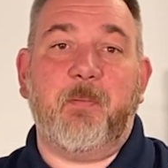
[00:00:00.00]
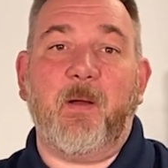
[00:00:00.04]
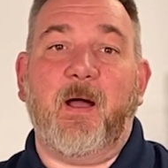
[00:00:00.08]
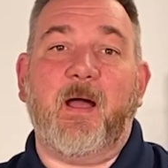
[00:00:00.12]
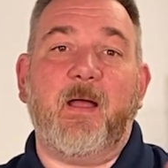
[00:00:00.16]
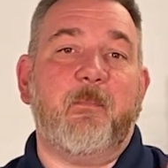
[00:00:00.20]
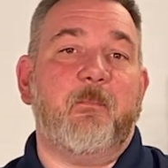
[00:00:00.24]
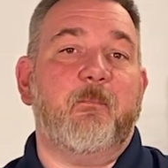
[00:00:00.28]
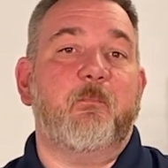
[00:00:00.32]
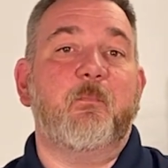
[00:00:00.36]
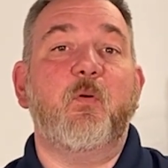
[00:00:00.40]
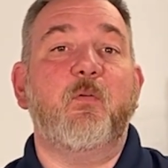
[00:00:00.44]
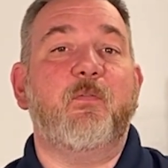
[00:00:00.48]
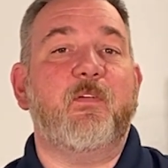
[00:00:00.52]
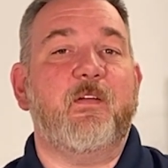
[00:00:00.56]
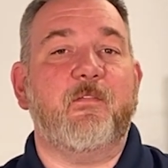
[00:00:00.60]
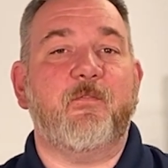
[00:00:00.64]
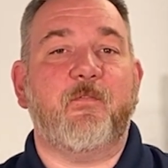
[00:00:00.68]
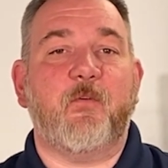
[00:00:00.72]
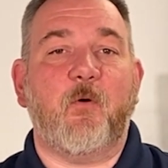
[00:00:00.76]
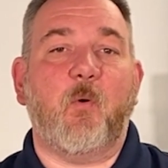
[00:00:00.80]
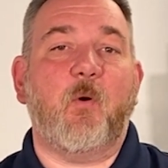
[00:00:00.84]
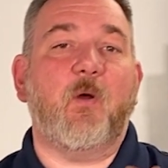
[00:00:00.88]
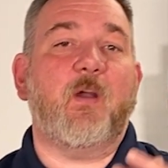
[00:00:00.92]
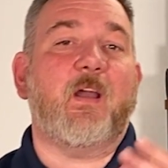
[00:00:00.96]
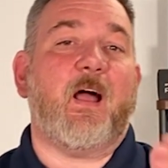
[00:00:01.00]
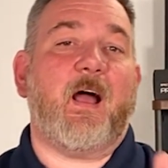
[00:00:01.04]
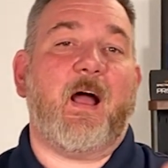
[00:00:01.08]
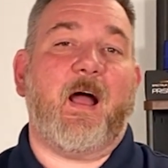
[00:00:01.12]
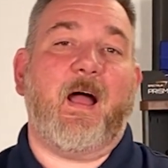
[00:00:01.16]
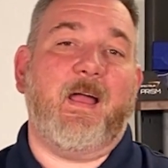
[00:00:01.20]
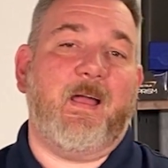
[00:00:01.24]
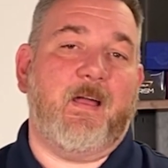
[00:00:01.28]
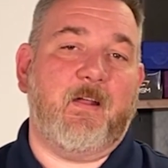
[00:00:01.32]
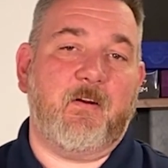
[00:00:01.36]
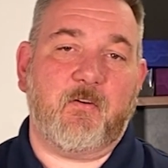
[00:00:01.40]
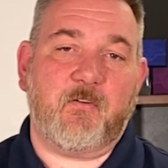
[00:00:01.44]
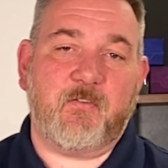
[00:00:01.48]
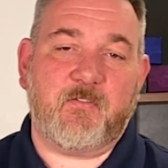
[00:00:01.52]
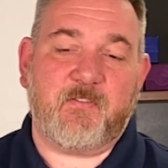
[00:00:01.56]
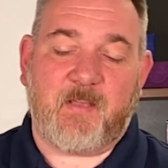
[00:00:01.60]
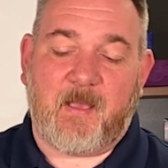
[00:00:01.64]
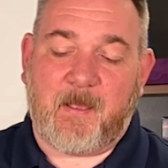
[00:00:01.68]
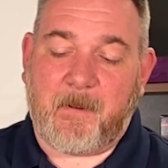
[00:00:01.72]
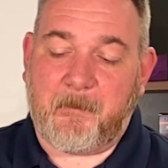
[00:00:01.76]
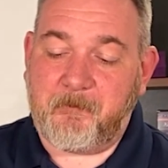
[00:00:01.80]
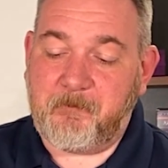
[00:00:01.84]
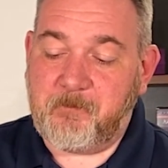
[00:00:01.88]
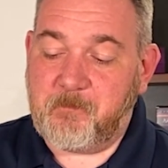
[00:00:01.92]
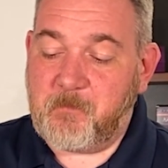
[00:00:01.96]
But moving forward, I
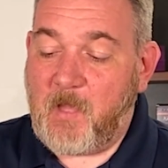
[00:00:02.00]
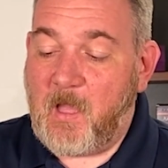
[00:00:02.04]
understand.